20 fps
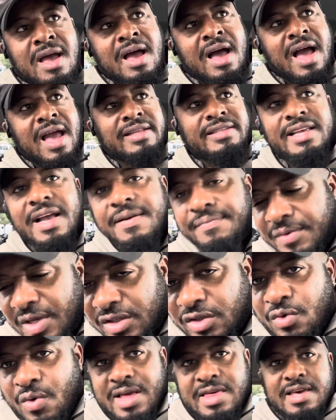I
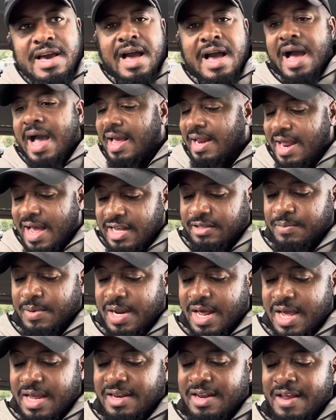attempted to watch the highlights,
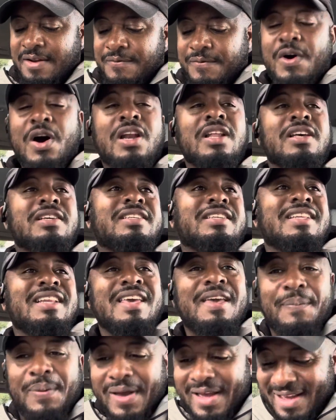but I did fall
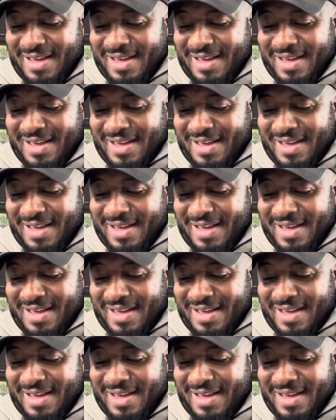asleep.